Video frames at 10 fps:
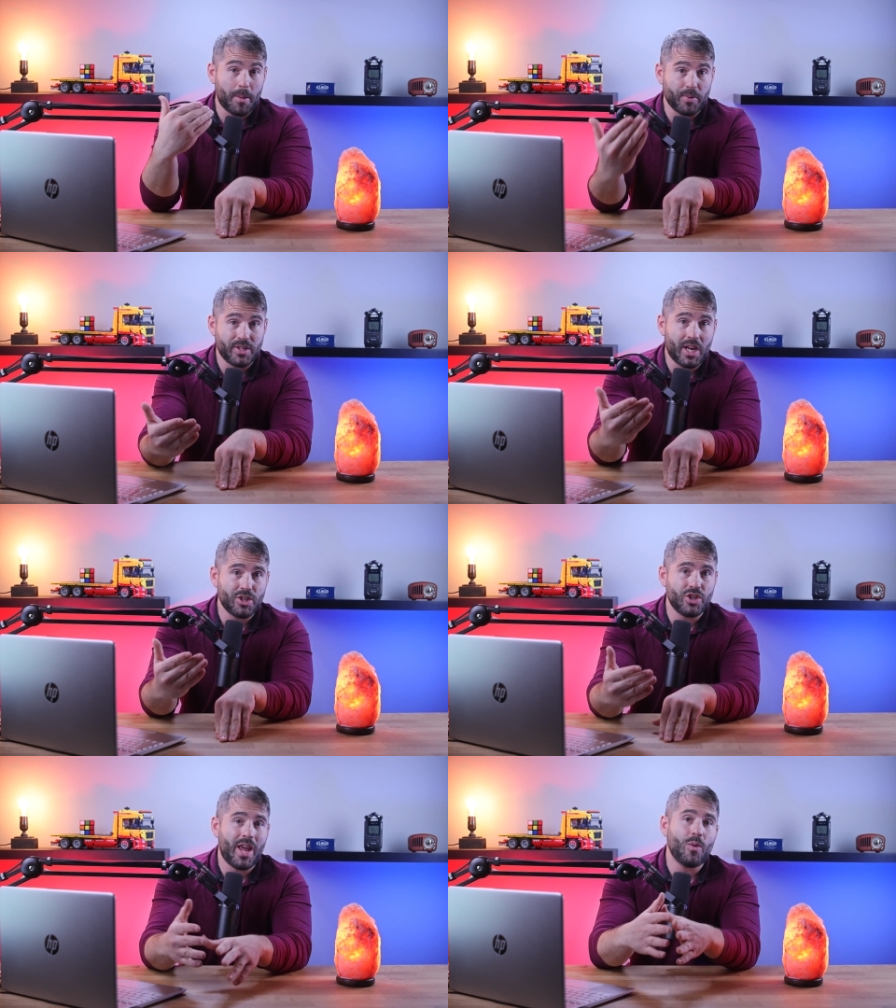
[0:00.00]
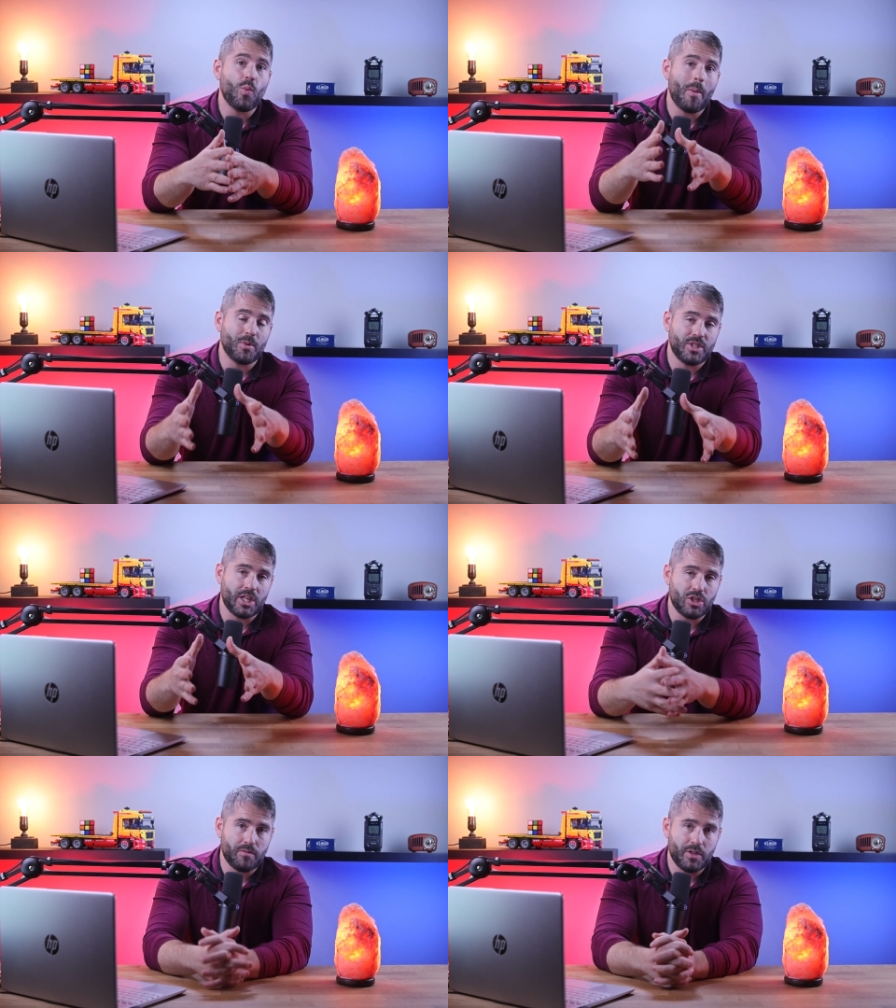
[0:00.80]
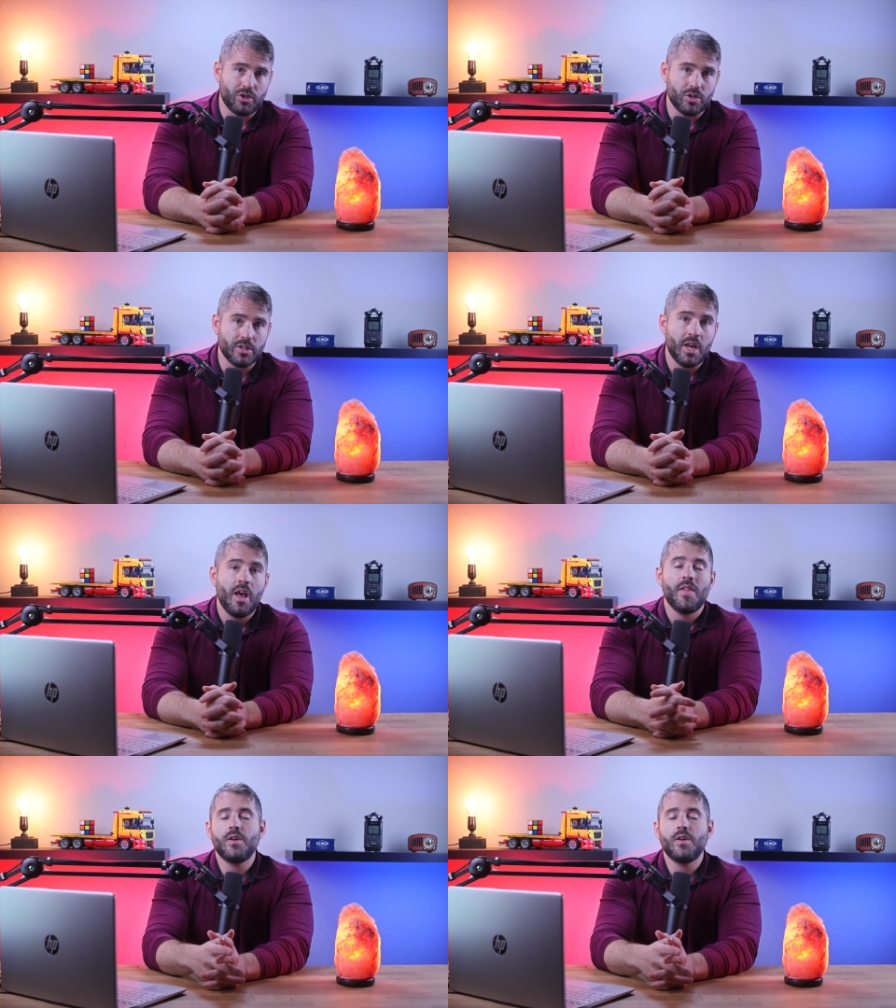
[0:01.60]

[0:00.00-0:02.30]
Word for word: time protection and web protection features.